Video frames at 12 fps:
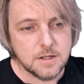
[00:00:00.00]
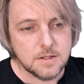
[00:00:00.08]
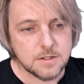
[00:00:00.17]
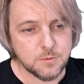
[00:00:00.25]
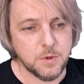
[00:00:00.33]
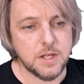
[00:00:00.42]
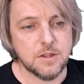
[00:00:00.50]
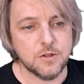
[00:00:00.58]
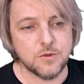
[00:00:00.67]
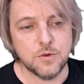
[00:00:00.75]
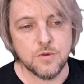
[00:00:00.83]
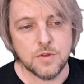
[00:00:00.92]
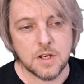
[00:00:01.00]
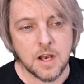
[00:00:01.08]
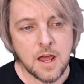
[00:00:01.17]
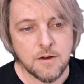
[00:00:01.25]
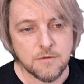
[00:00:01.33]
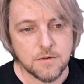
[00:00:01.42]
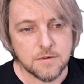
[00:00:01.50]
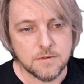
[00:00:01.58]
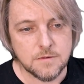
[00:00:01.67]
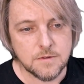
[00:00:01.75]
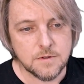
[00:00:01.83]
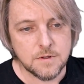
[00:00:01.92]
Speak the truth in love.
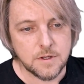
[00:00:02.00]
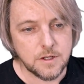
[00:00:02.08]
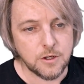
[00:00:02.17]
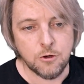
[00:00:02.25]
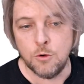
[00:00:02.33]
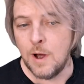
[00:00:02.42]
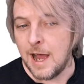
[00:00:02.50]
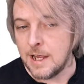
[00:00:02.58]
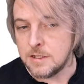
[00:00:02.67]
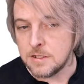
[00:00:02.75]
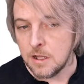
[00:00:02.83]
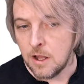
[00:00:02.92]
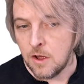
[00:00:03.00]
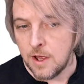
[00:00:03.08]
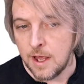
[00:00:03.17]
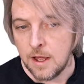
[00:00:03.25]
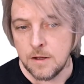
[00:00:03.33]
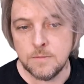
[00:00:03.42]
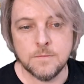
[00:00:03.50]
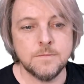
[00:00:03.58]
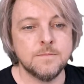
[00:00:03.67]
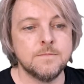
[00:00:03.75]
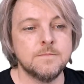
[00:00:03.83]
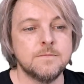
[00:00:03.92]
Yahuah hates a liar.
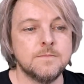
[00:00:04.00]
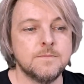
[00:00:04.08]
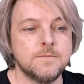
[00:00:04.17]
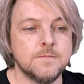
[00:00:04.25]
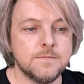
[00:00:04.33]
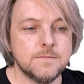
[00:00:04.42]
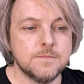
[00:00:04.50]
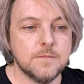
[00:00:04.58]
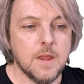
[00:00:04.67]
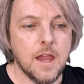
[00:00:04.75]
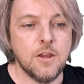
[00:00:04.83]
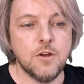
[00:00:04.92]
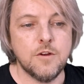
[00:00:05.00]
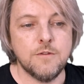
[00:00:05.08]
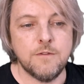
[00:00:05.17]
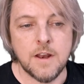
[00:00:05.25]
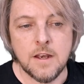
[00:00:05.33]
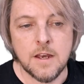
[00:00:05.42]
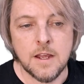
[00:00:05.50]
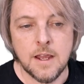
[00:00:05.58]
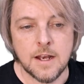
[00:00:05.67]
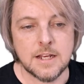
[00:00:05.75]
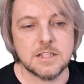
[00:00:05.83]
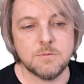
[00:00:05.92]
Are you defending
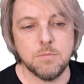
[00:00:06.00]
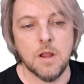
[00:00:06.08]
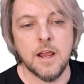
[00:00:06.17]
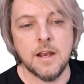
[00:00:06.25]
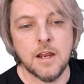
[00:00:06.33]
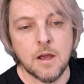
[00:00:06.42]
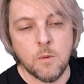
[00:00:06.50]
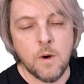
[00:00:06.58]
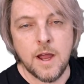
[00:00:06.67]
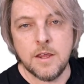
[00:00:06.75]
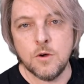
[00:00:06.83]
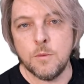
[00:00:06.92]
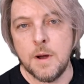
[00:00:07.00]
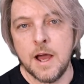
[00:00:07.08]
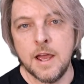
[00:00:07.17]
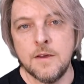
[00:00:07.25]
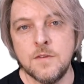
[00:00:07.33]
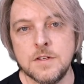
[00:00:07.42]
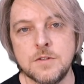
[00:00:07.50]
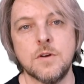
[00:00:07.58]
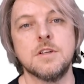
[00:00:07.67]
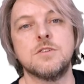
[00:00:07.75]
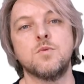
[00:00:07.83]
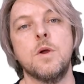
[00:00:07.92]
and explaining away your behaviours, trying
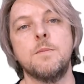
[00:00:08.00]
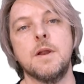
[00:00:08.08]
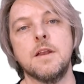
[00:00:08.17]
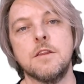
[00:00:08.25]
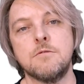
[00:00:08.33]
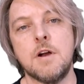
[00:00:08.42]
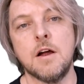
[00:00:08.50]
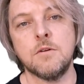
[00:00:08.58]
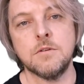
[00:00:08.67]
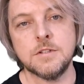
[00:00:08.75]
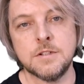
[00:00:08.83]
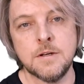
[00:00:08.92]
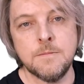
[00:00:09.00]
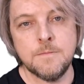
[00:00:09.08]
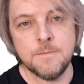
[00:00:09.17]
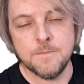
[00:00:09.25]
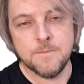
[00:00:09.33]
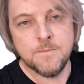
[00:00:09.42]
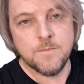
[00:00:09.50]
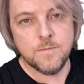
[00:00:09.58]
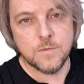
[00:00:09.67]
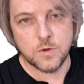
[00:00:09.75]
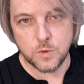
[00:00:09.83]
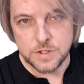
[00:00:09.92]
to sweep it under the rug all the time?
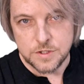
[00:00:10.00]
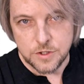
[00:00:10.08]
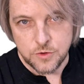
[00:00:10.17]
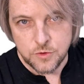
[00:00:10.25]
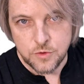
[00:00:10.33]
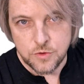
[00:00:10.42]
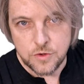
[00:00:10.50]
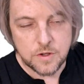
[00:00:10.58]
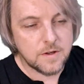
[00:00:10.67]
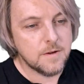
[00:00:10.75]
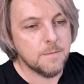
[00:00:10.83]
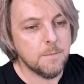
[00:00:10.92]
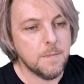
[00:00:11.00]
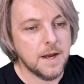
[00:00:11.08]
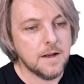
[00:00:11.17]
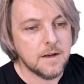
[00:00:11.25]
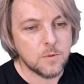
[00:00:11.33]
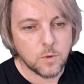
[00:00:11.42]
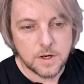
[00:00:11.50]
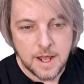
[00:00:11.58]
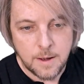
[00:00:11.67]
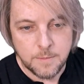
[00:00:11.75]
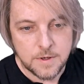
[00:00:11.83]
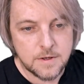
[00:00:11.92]
Twist the truth, bend what
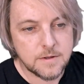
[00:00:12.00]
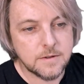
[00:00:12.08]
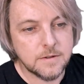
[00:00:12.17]
happened?